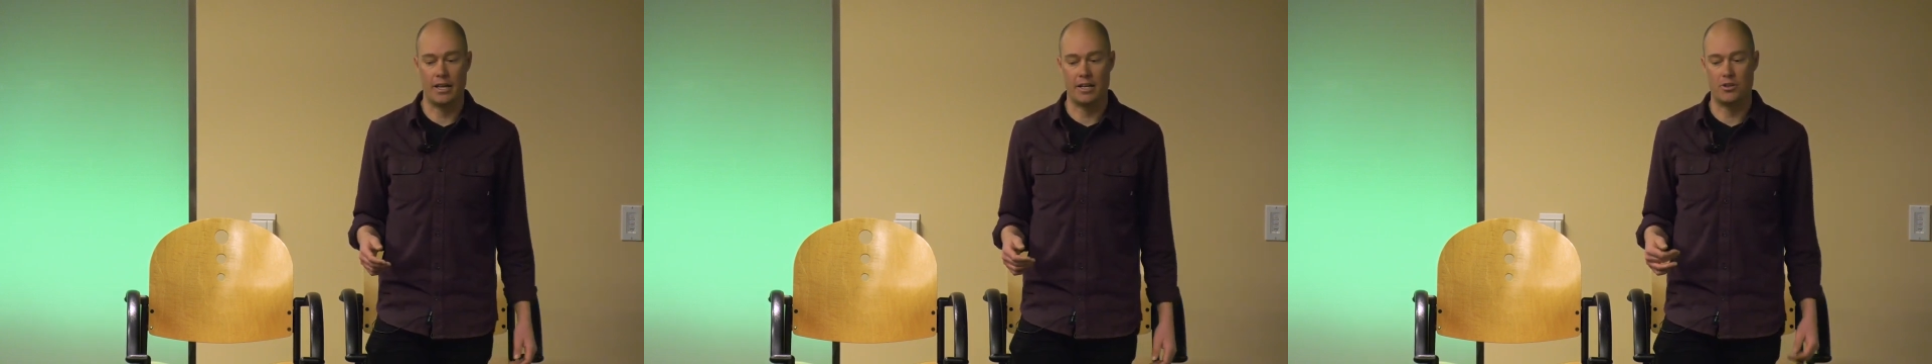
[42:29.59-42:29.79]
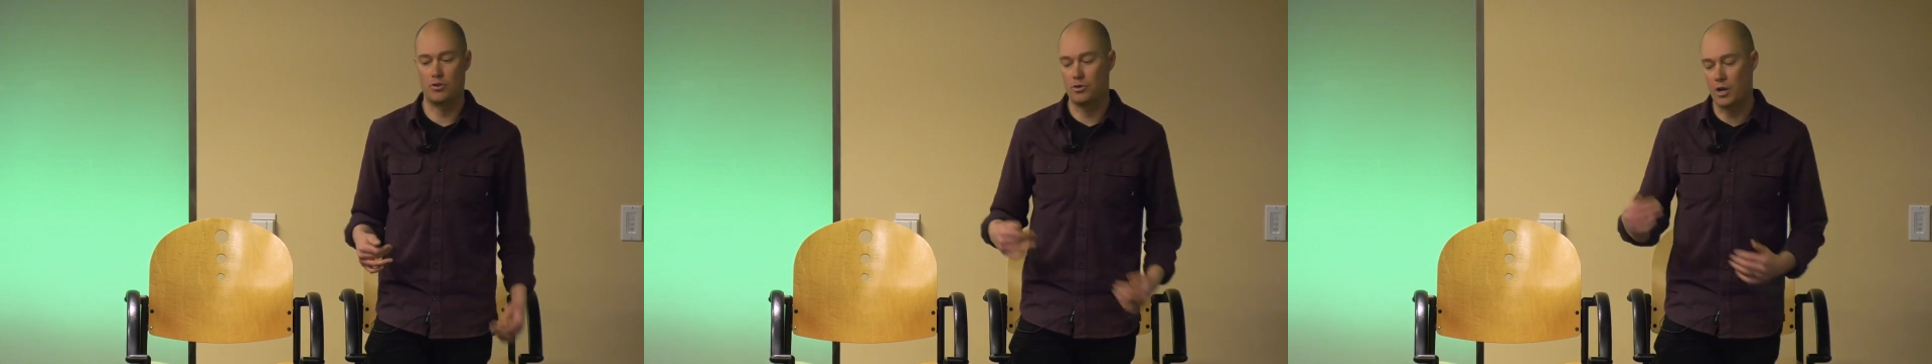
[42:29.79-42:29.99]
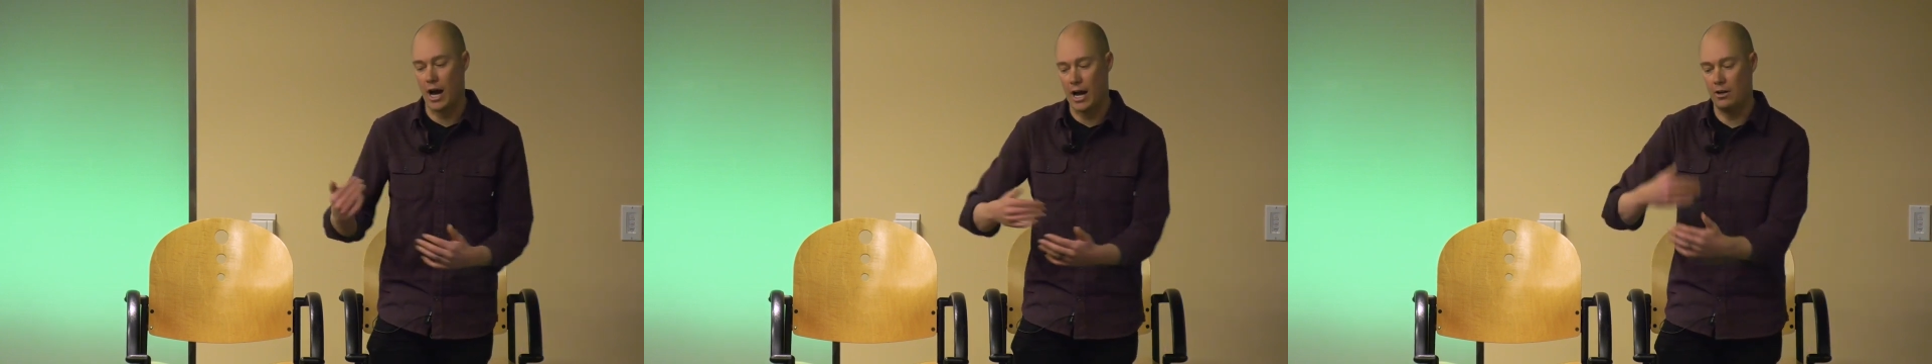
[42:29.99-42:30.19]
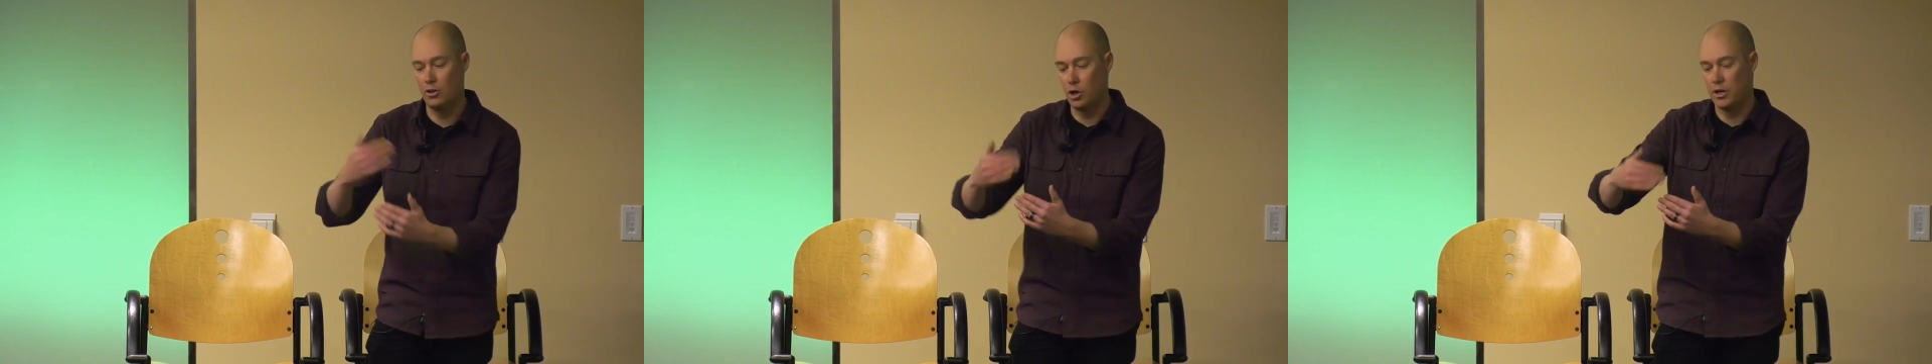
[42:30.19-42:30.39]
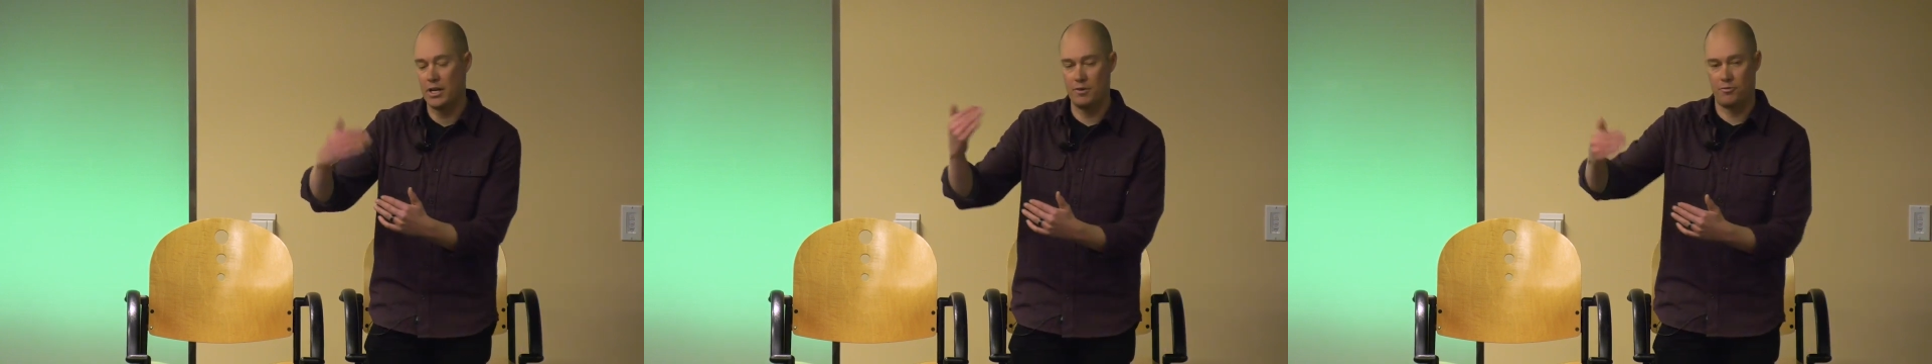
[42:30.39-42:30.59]
Like, you're not
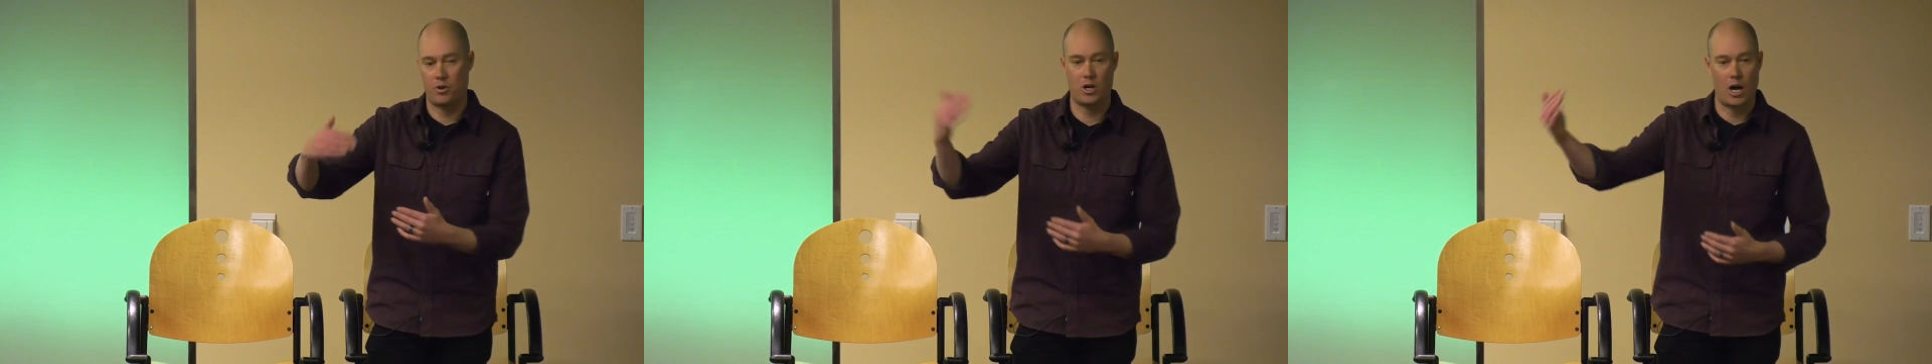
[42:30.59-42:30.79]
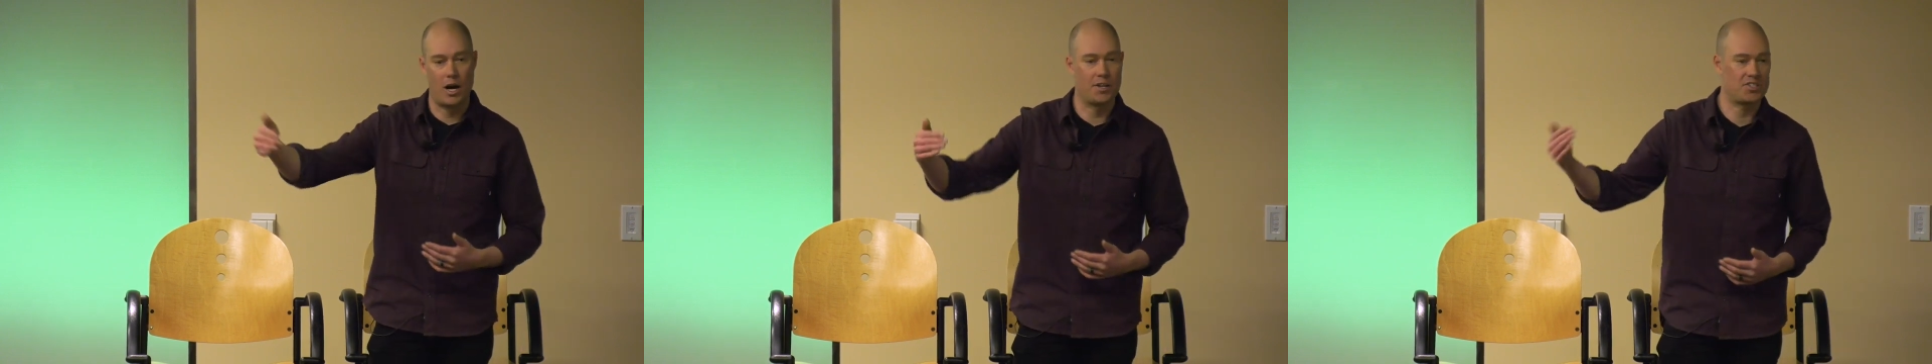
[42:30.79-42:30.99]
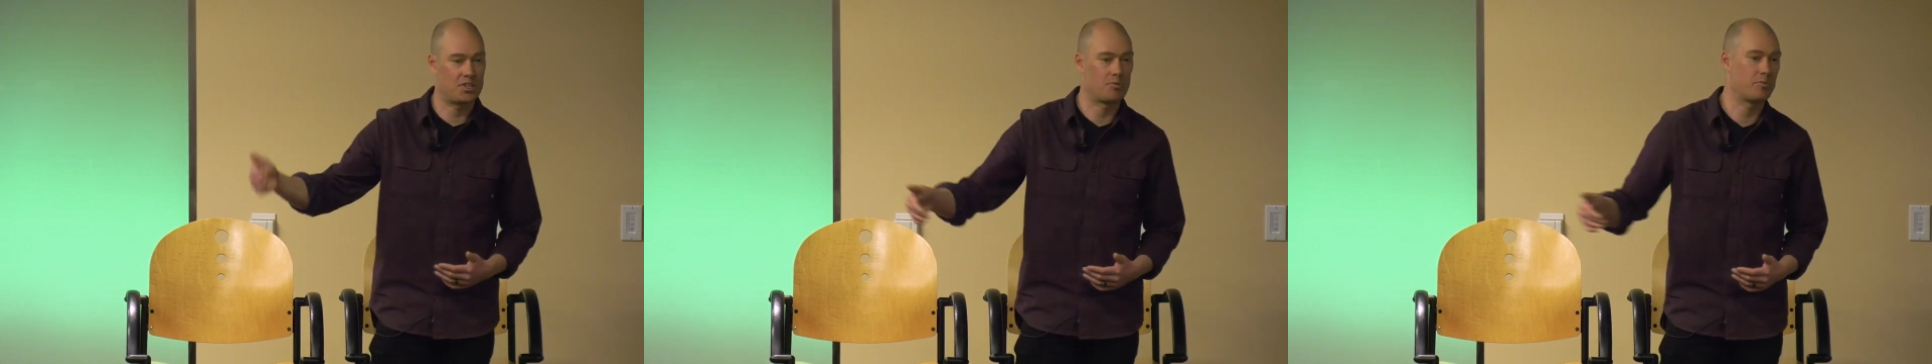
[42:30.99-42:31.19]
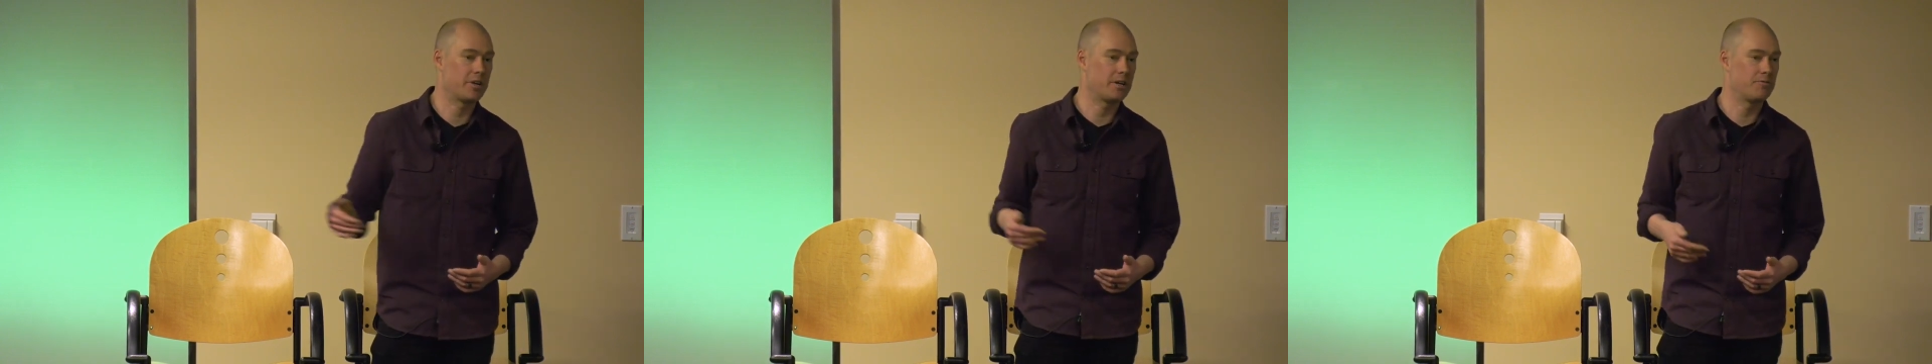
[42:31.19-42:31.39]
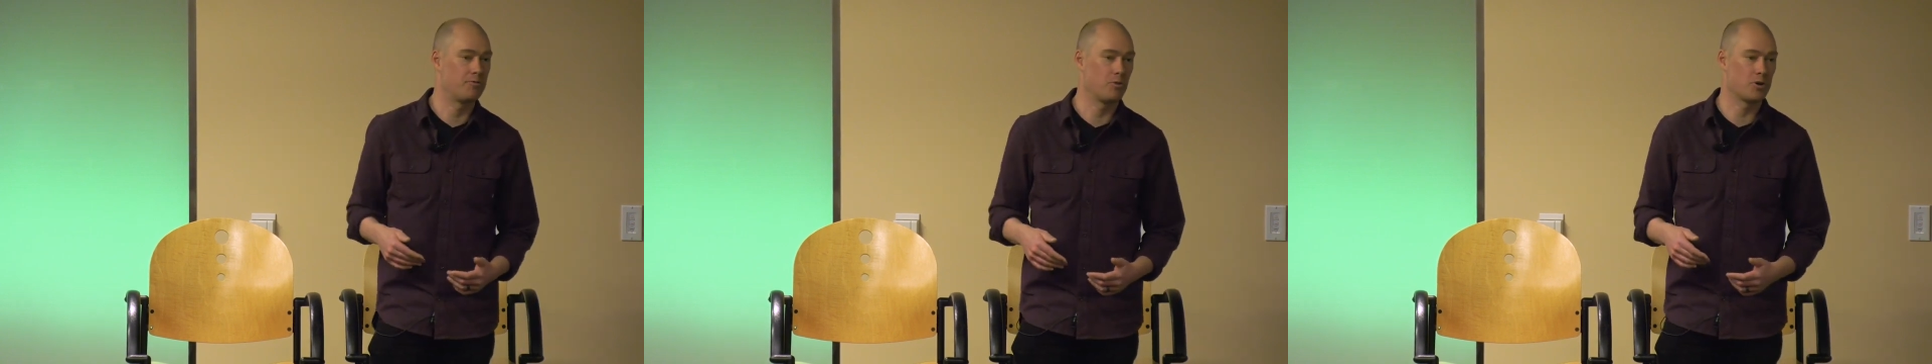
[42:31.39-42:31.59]
looking for constant
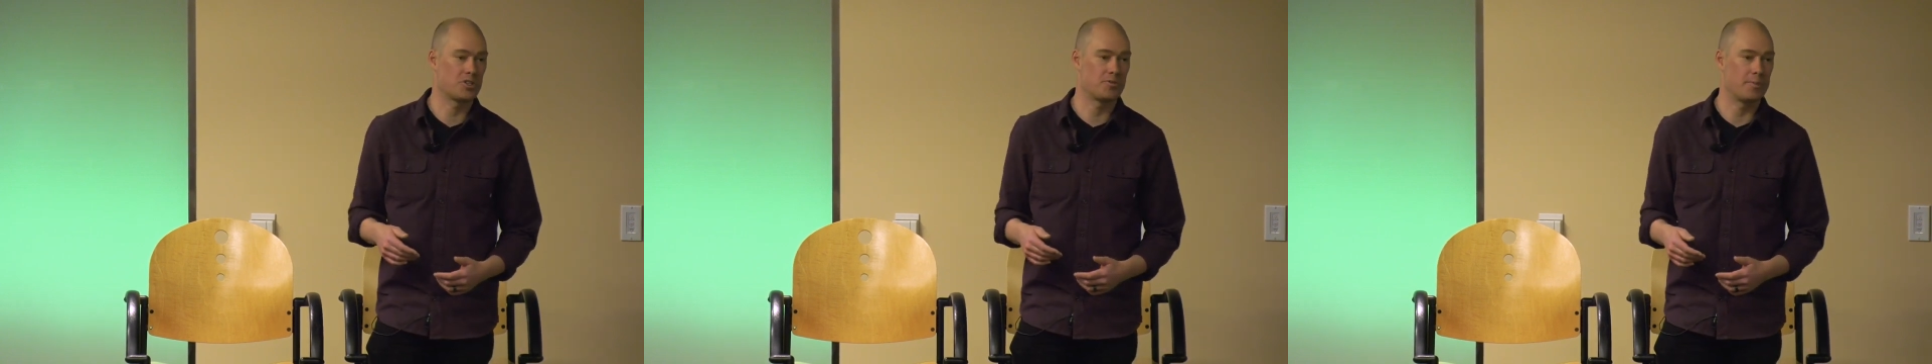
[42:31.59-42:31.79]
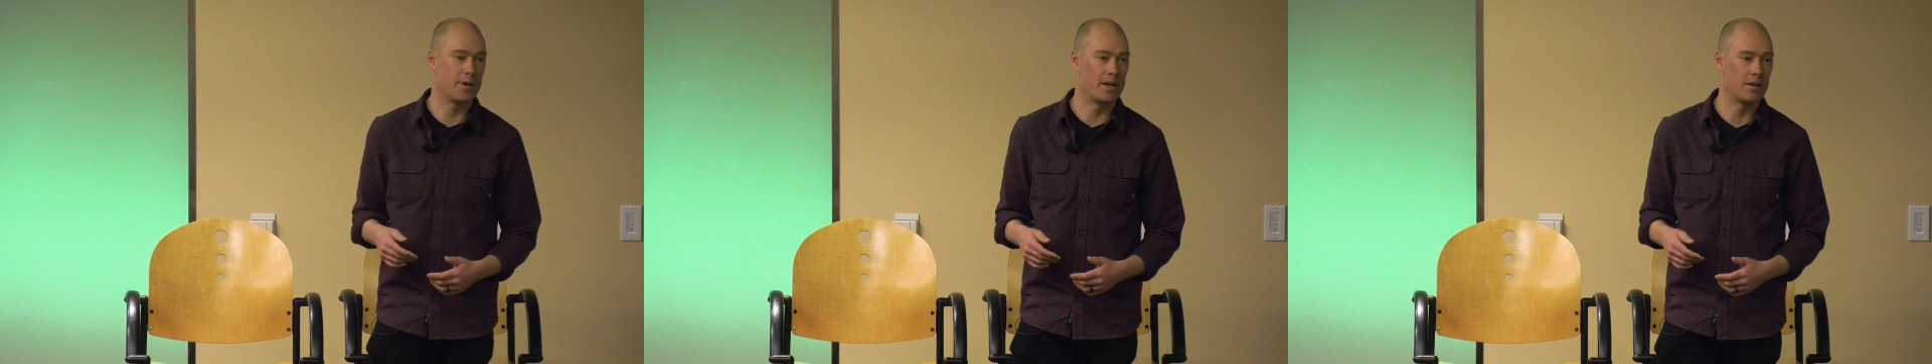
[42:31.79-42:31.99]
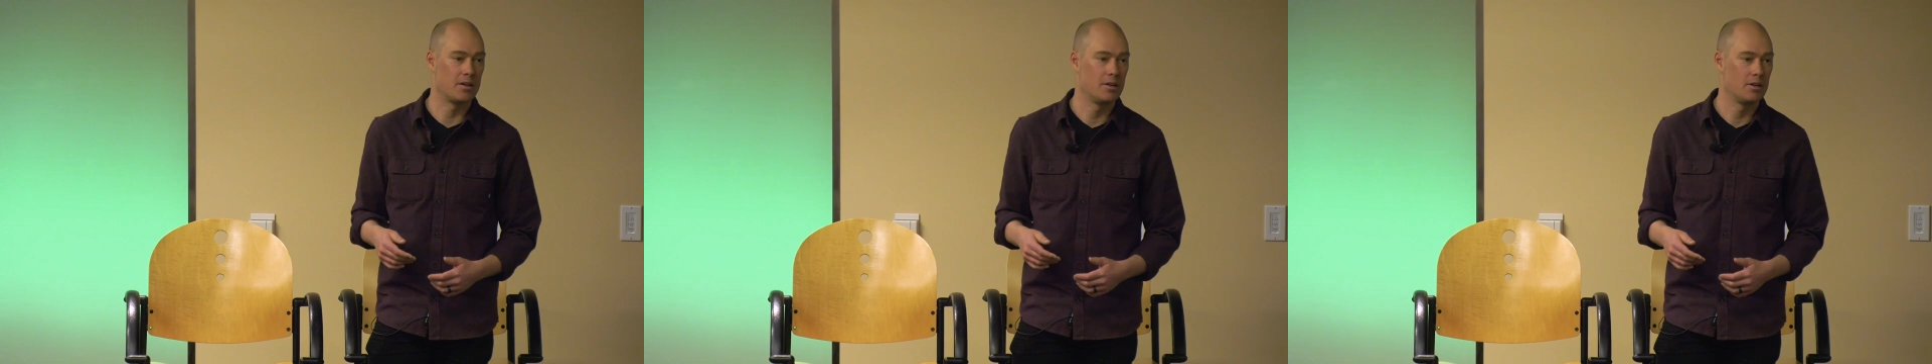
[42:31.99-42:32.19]
reinforcement.